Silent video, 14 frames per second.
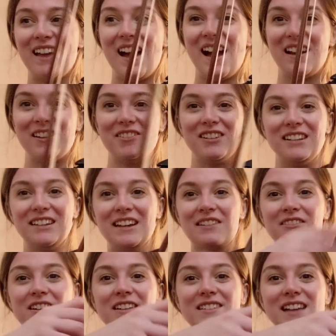accurately
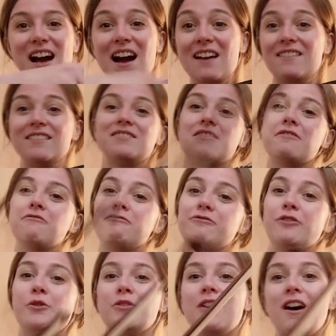was I was doing
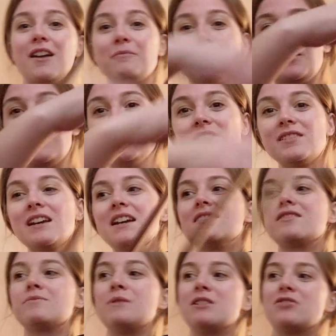full long bows.
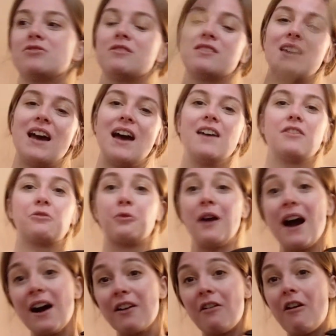So make sure that
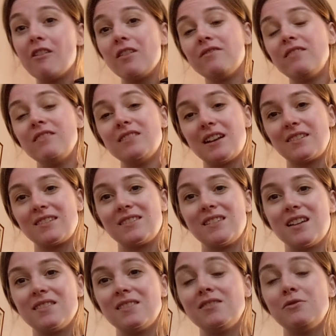throughout all of these
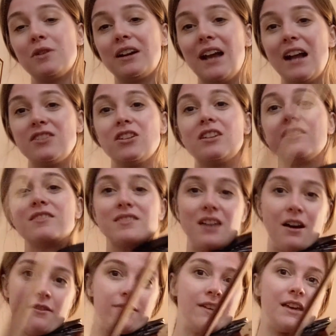exercises you are catching
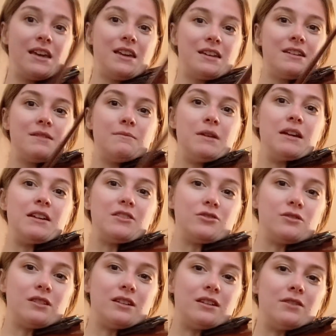yourself, making
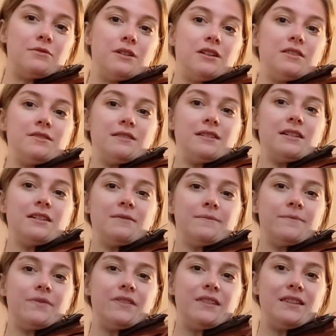sure that you are using
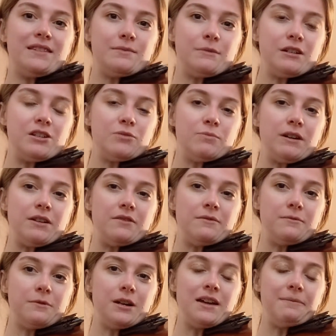this much bow,
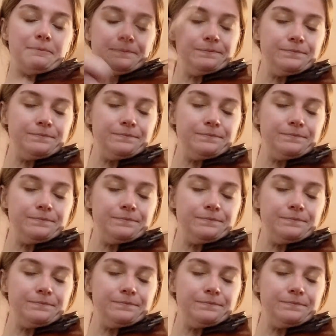right?